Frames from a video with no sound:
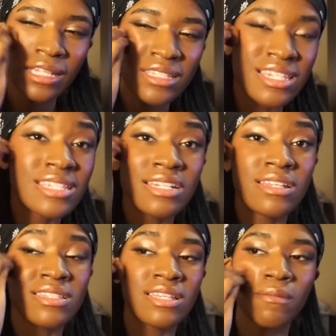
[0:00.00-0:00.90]
And since I
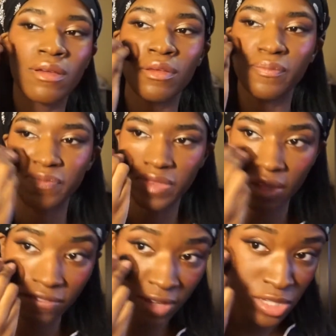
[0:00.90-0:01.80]
didn't set my
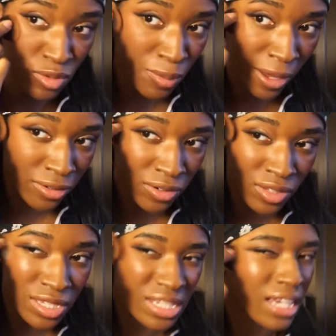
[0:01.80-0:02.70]
face with powder,
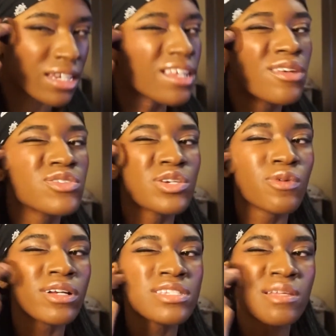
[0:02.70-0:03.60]
this technique usually
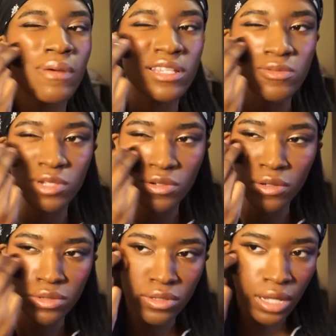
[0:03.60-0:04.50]
works the best when you
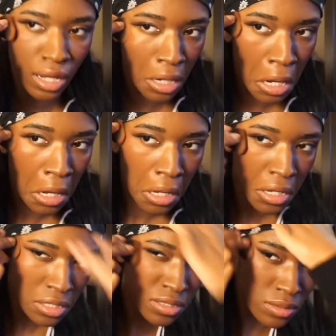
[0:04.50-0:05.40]
don't do that.
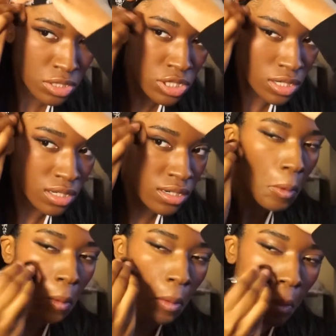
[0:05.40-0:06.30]
So it should
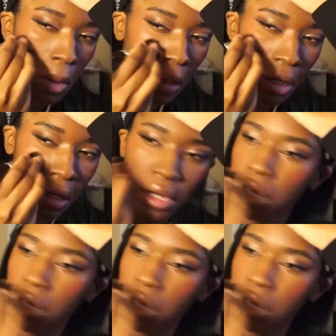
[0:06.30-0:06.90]
work.